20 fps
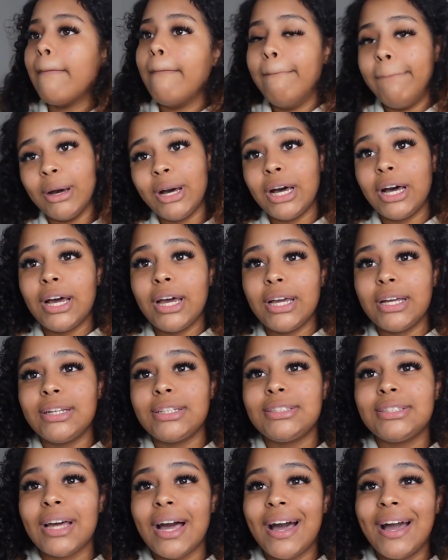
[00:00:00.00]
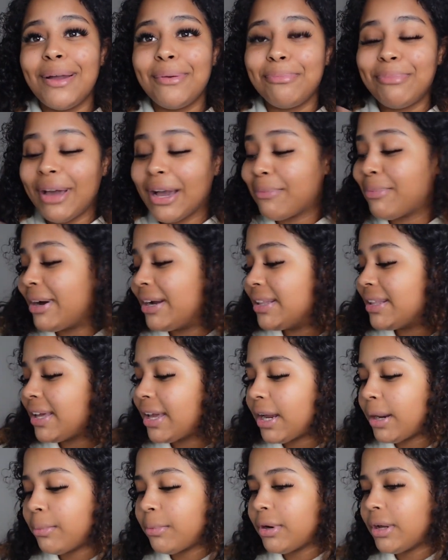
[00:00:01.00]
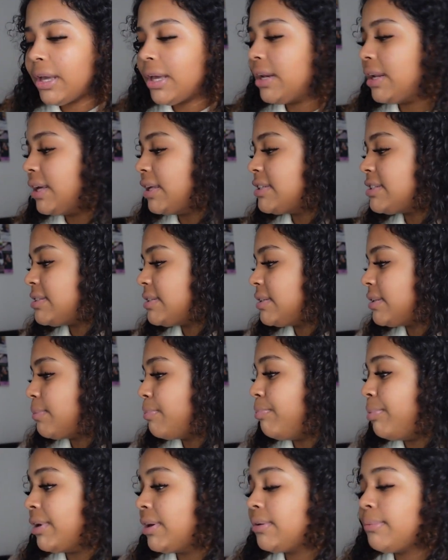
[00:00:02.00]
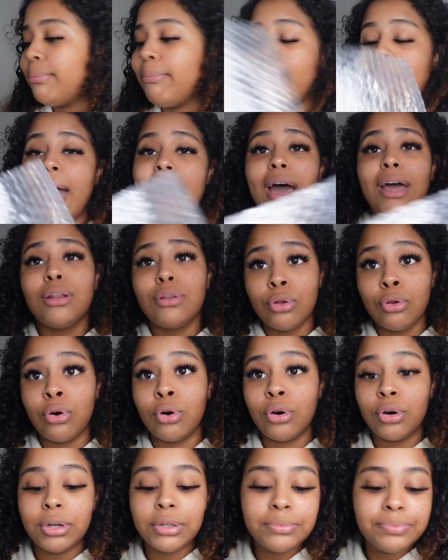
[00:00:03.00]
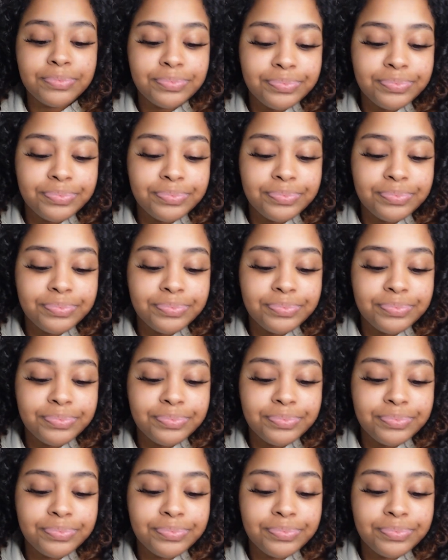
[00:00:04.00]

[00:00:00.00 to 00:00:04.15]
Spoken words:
But I'm back behind the camera and it's been mad long.